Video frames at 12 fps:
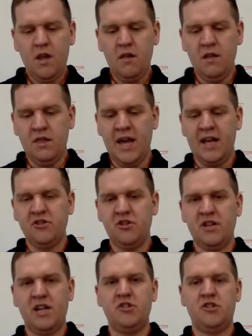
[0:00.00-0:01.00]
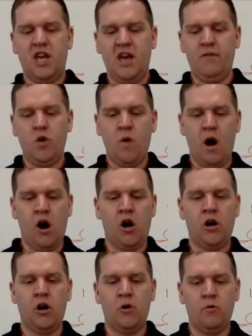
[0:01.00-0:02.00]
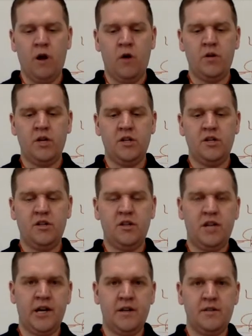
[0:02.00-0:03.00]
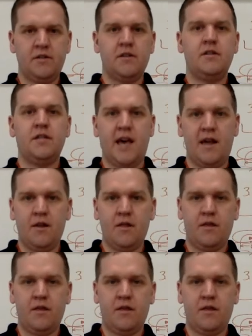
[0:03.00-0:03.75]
that the answers I just gave you are rounded to the nearest tenth.